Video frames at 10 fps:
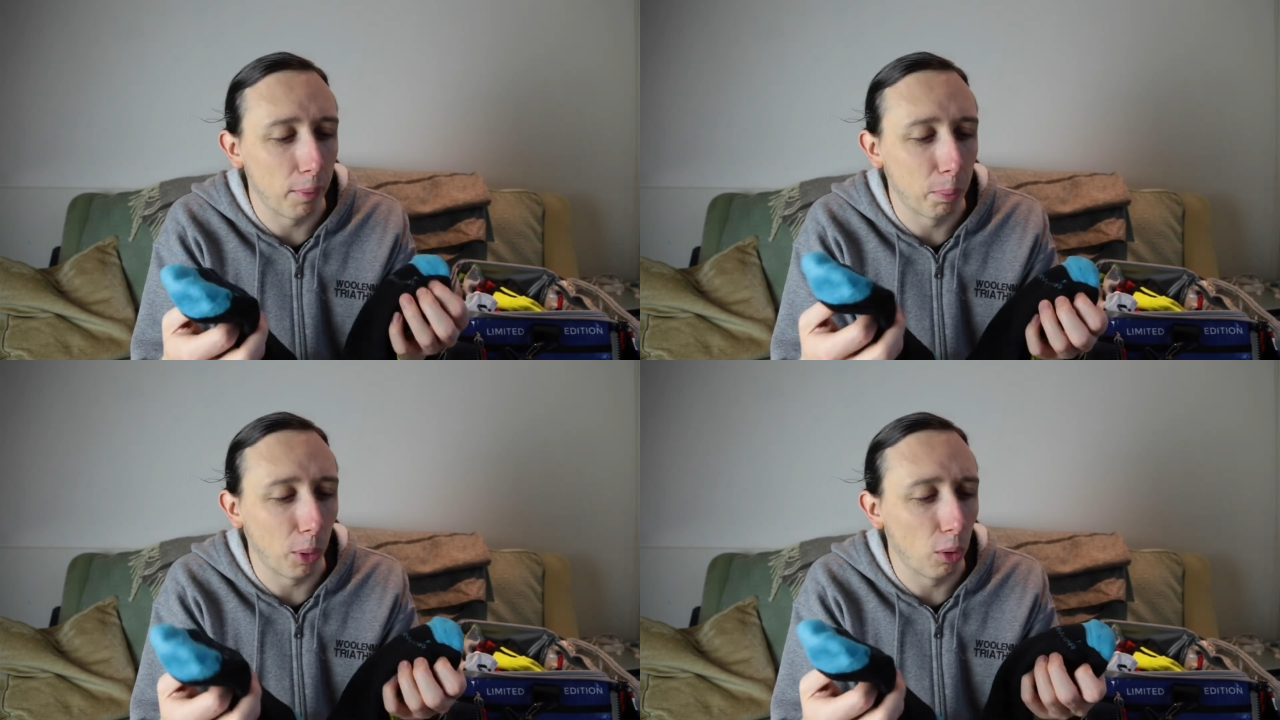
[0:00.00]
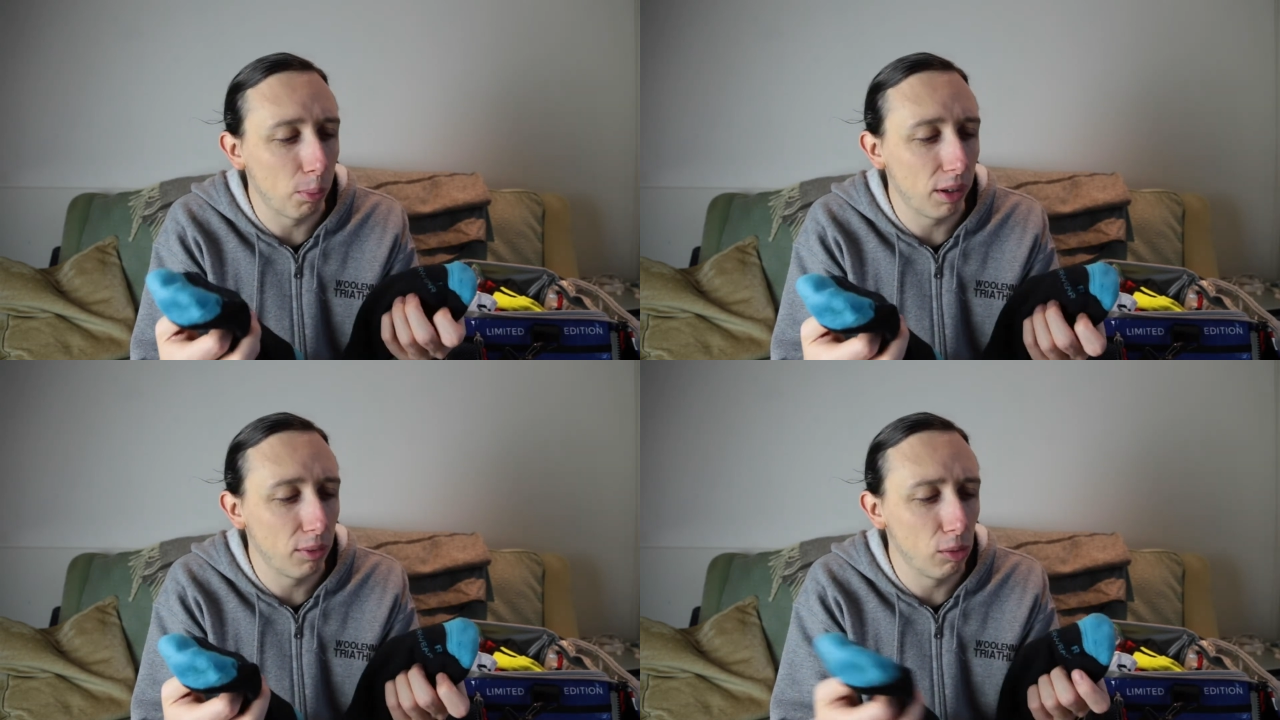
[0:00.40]
But all
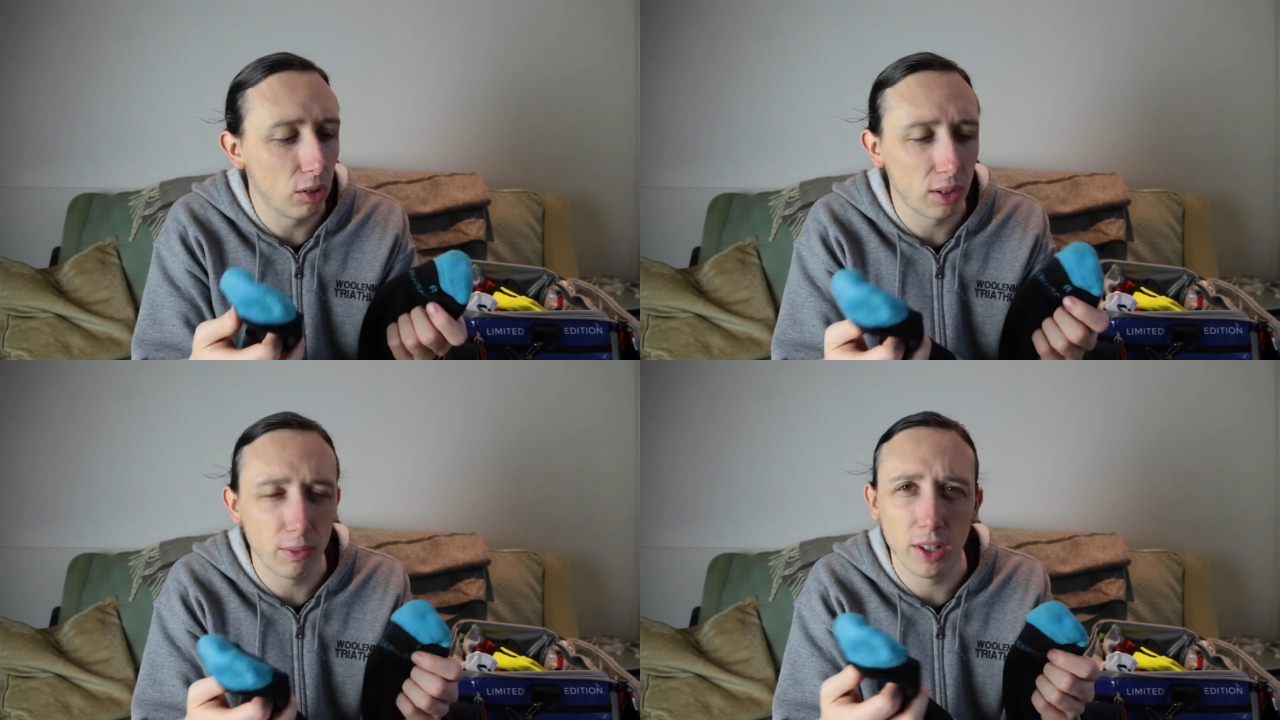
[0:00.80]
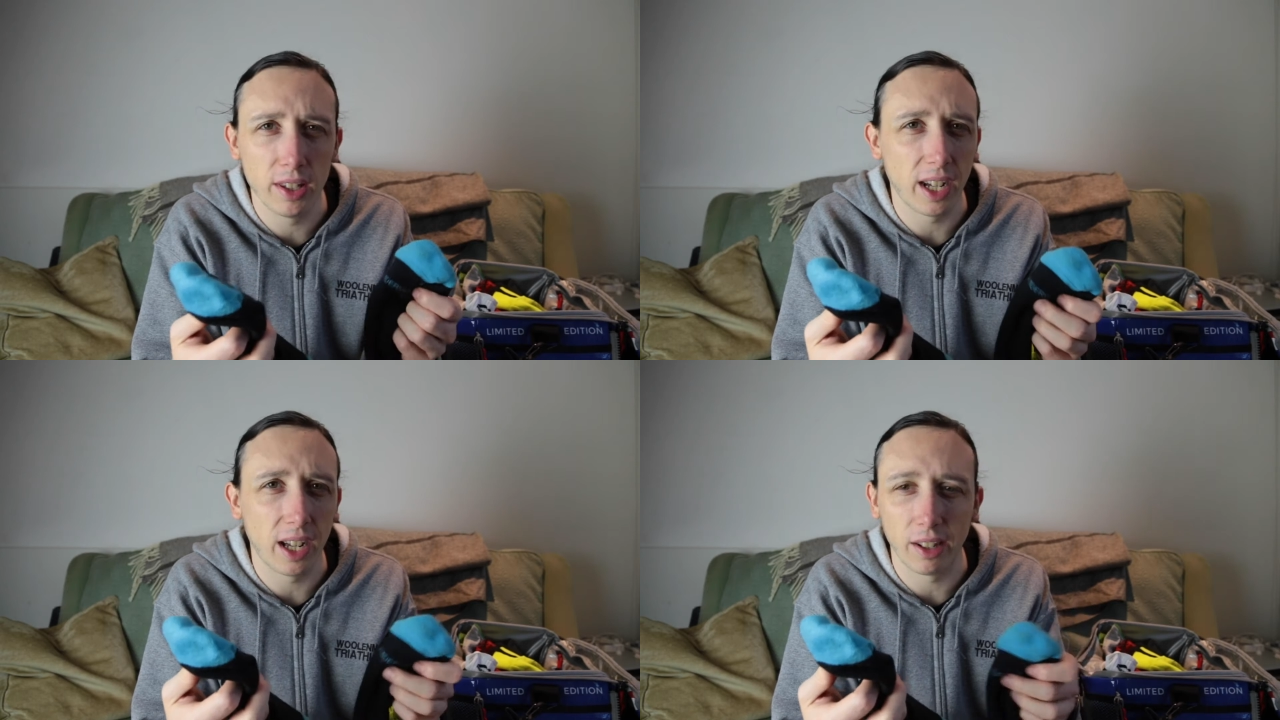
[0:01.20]
my runs other than
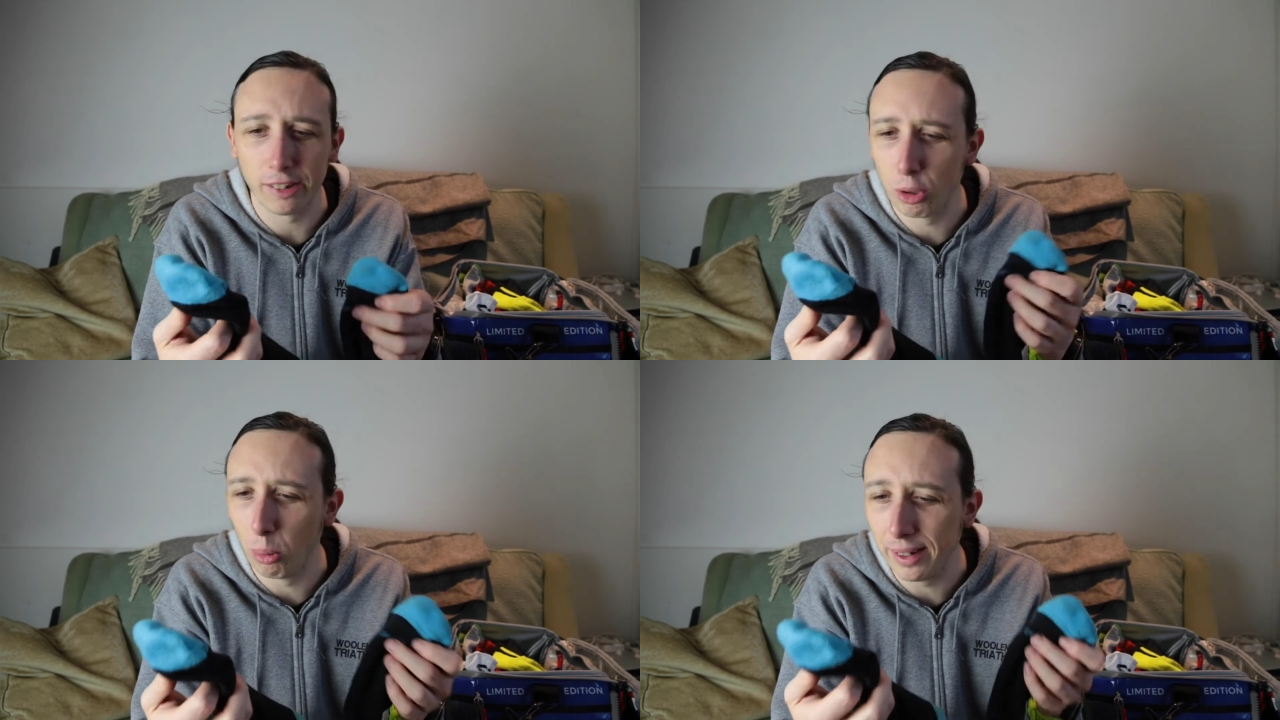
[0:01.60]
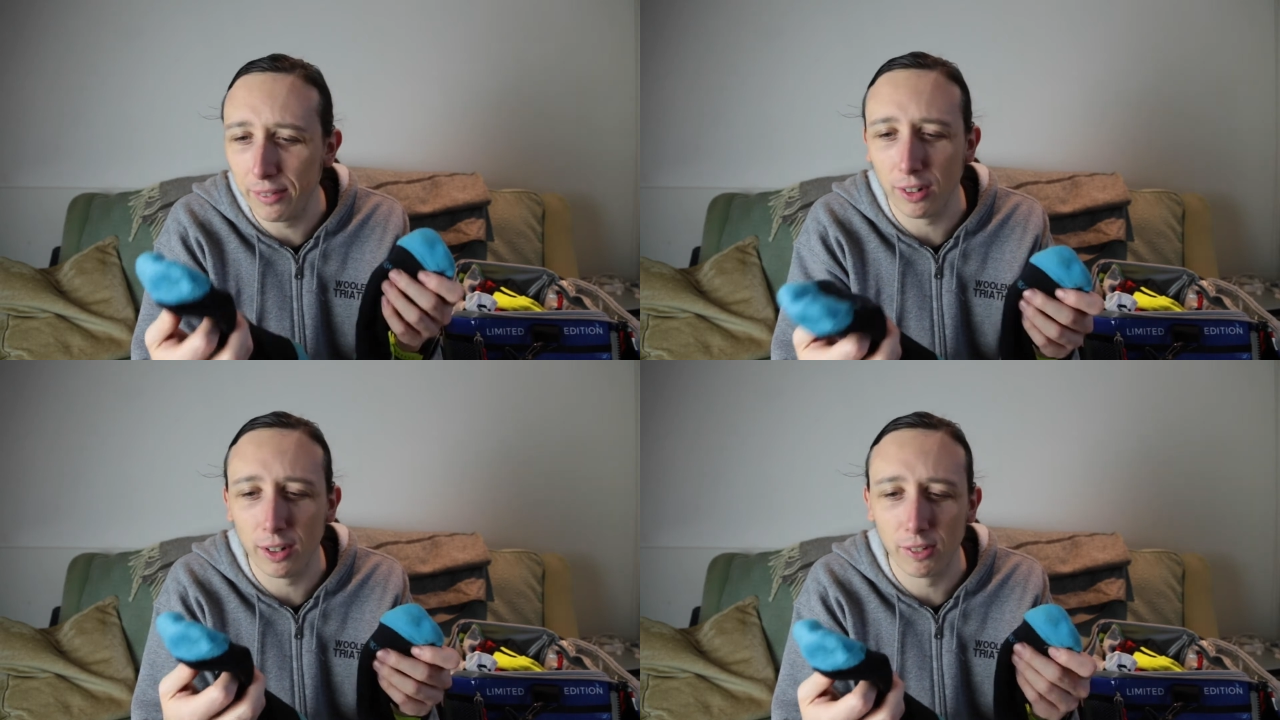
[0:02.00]
that are like
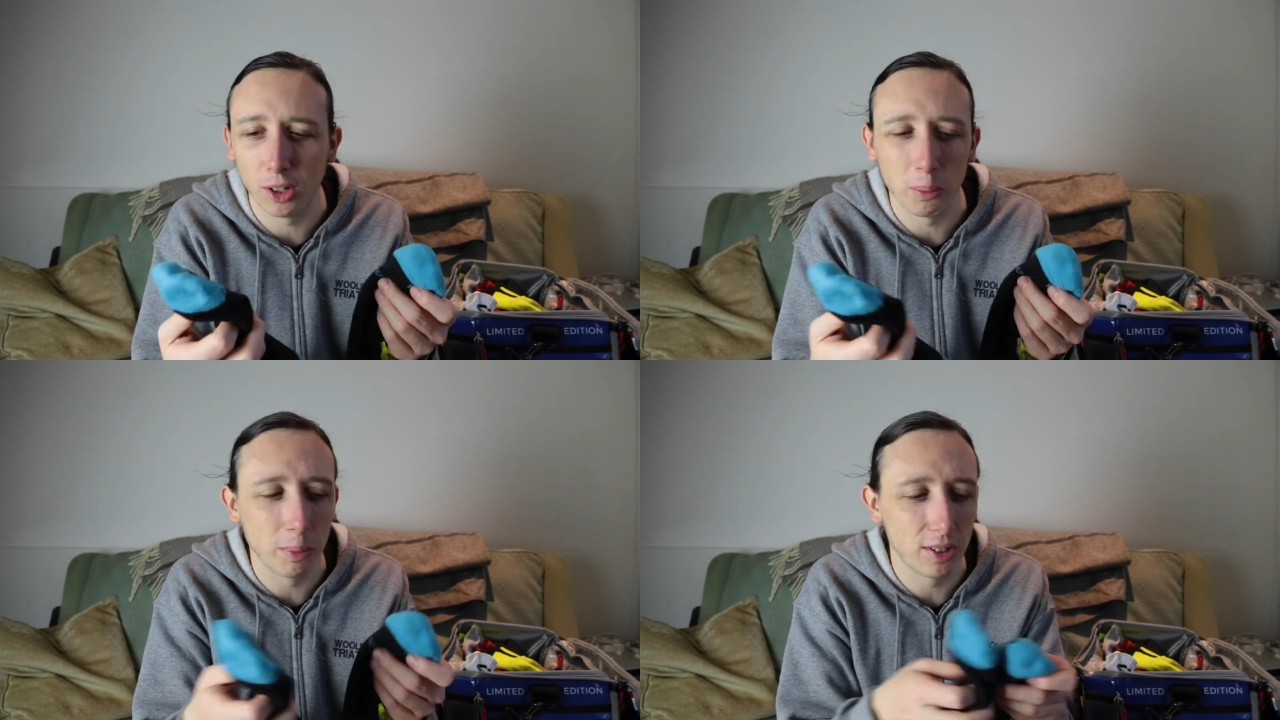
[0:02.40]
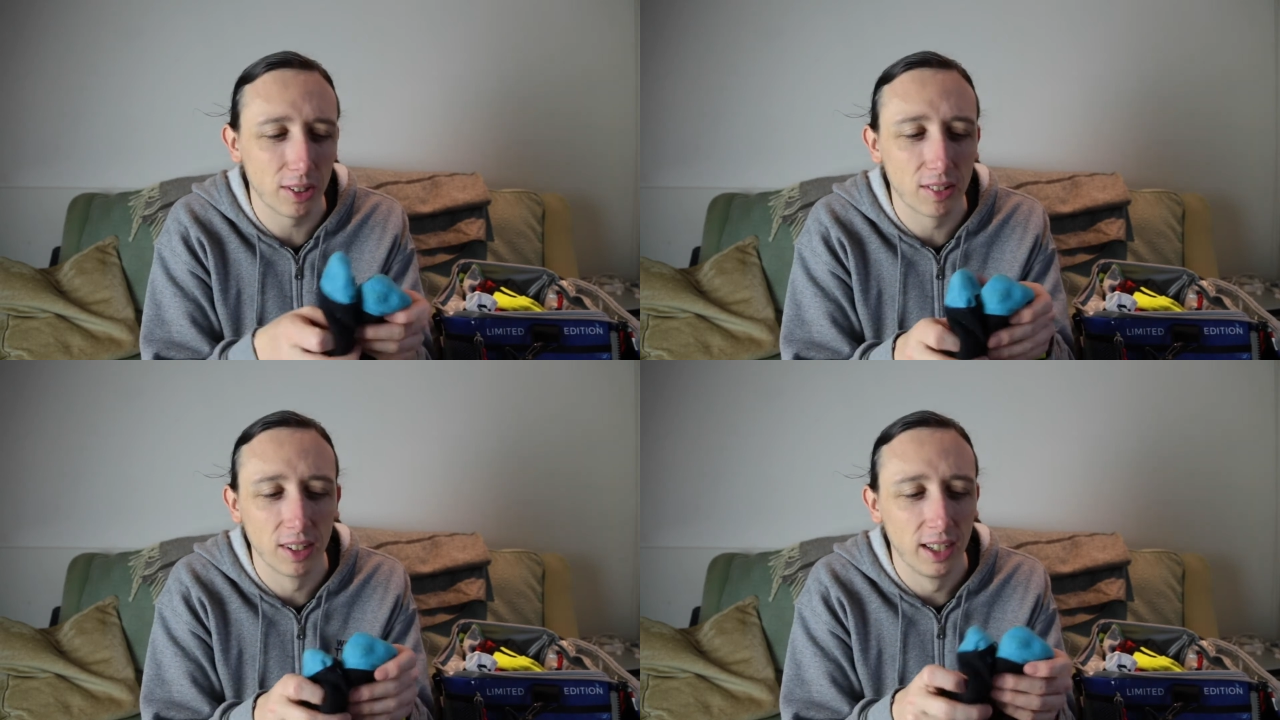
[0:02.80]
25 kilometers.